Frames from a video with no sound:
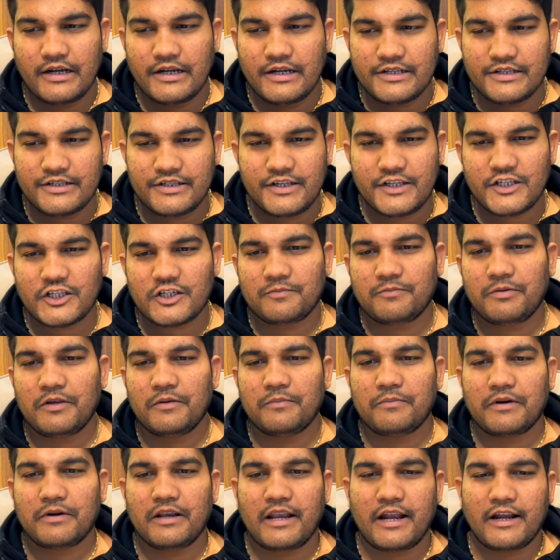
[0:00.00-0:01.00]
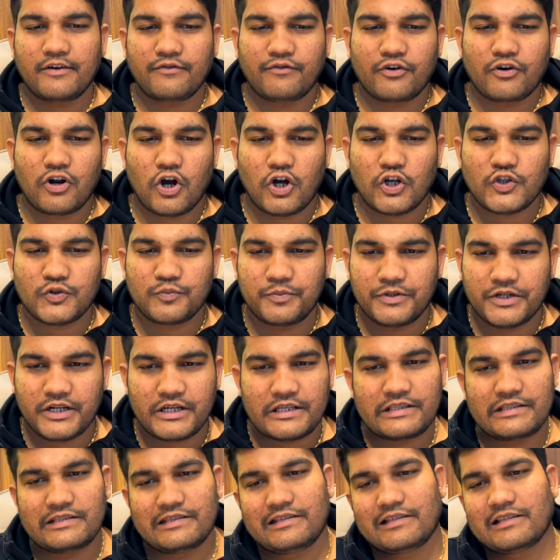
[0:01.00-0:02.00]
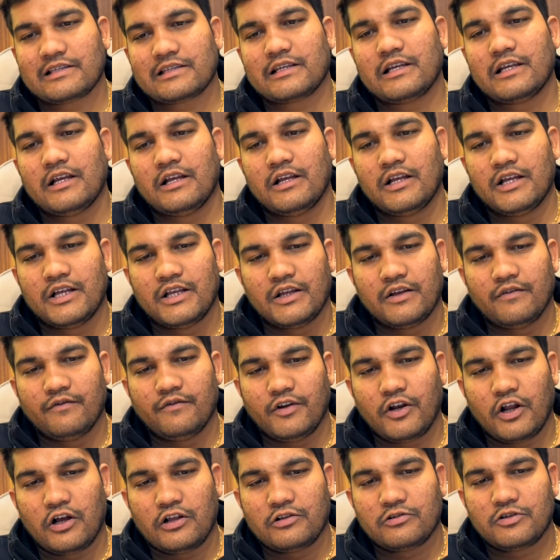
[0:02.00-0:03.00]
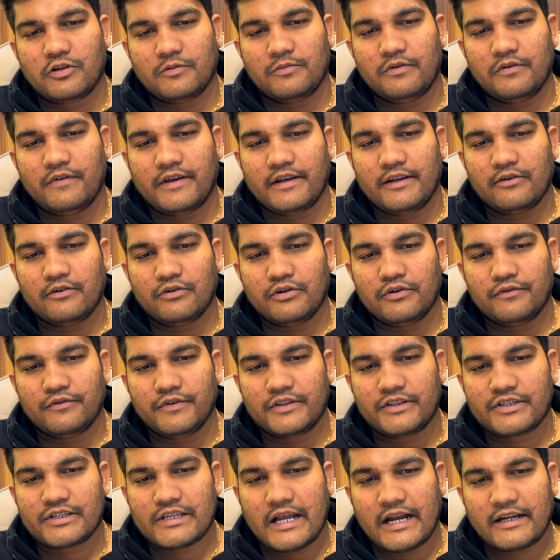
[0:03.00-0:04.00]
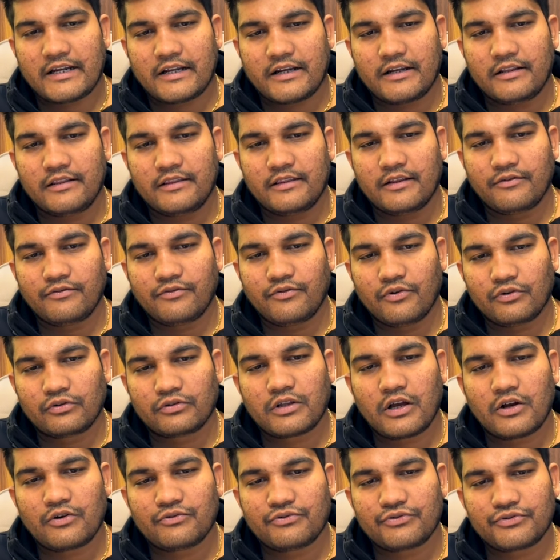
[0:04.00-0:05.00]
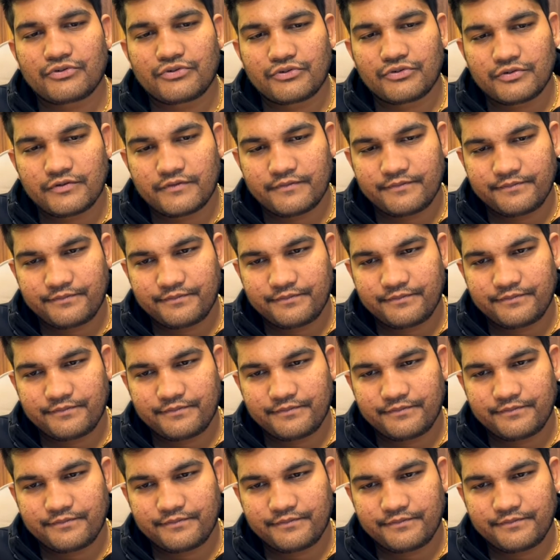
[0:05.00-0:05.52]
diseased people and for hospitals will also be very good with Saturn in the fourth house.